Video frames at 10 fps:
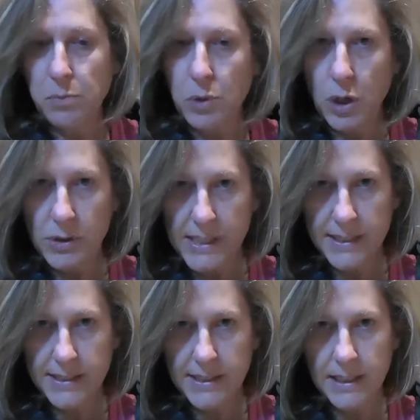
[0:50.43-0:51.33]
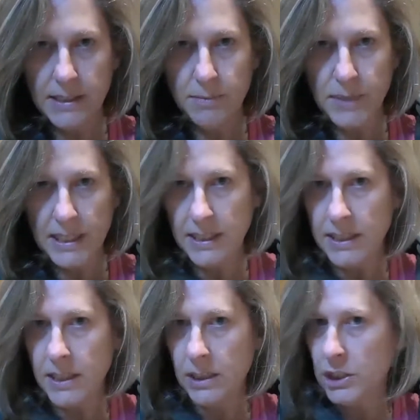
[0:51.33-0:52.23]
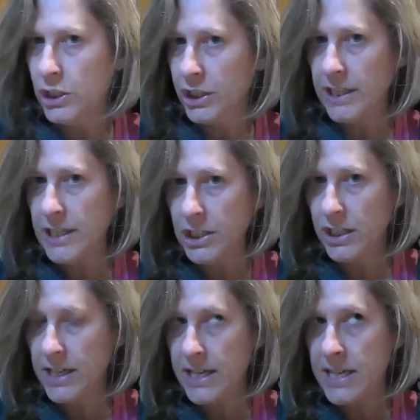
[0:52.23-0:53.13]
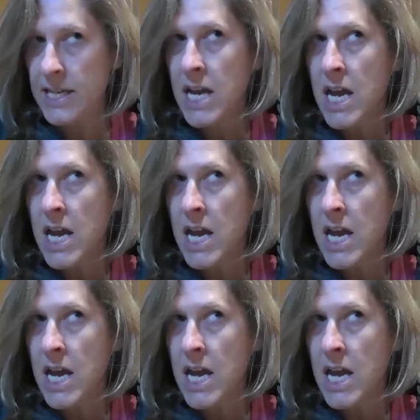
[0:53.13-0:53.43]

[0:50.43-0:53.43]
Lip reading: protesting being a goody goody,